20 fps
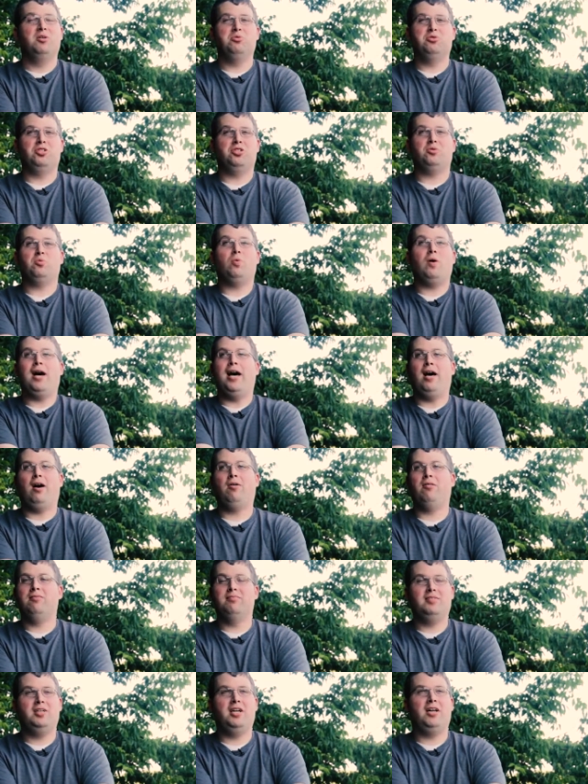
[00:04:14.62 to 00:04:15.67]
just
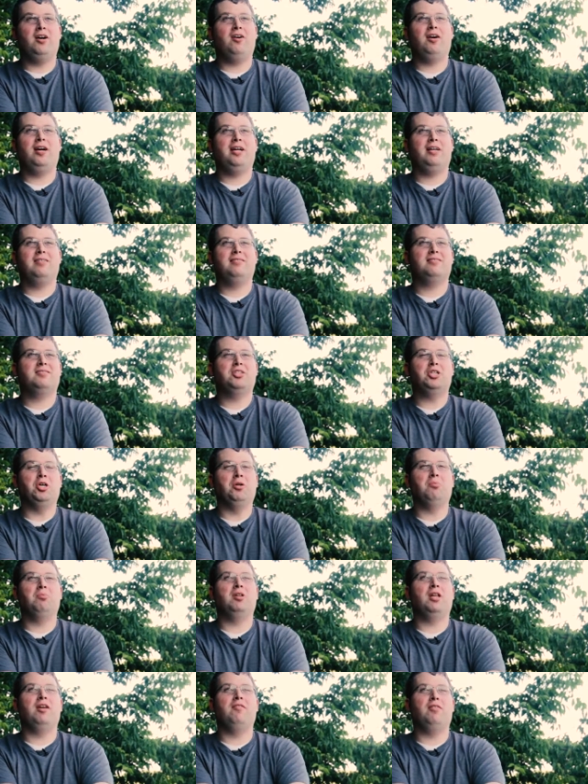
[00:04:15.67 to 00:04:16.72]
wow, you know, I
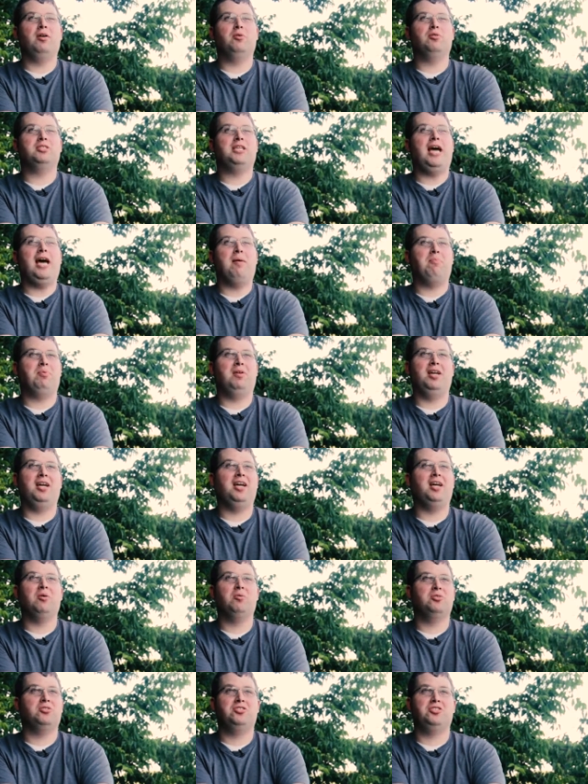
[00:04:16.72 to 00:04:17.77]
couldn't believe it was happening.
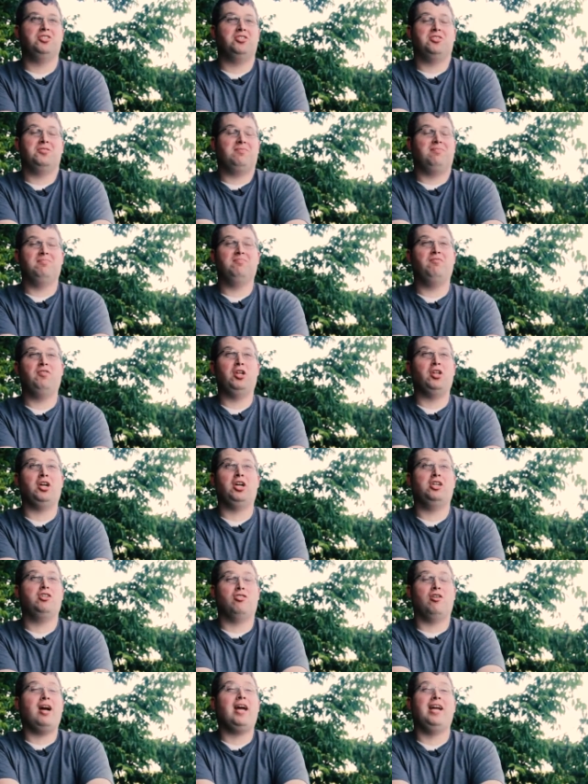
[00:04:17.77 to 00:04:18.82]
It was just
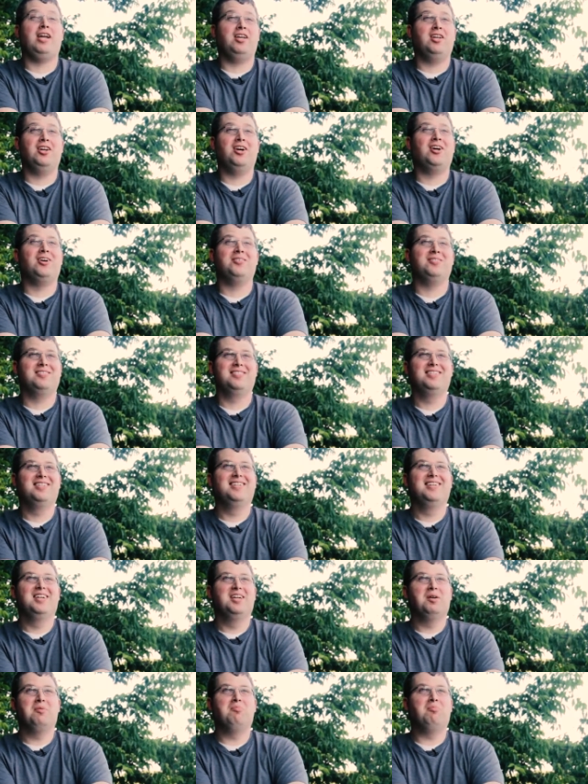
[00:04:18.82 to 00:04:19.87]
feeling great, you know,
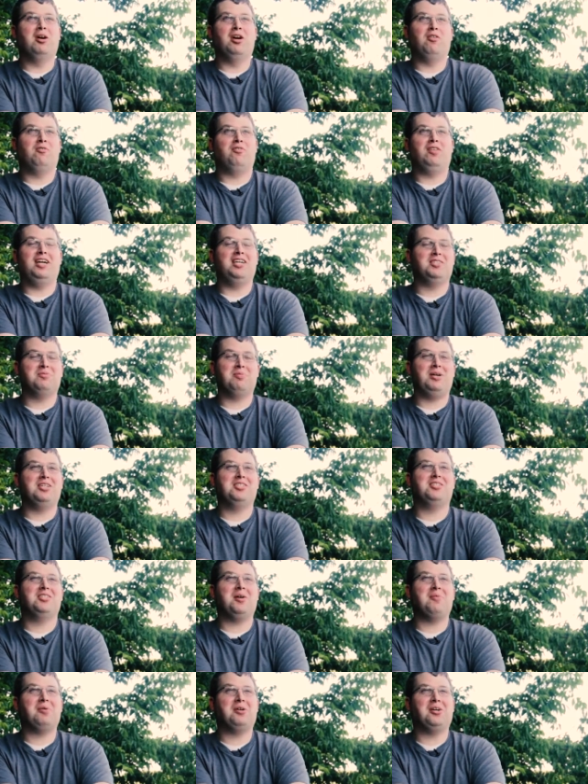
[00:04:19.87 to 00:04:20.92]
butterflies in my
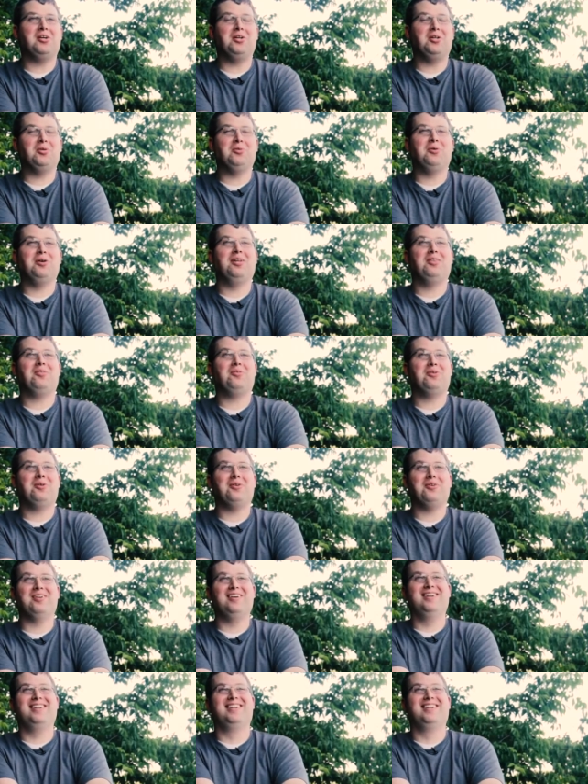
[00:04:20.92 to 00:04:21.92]
stomach all the way through.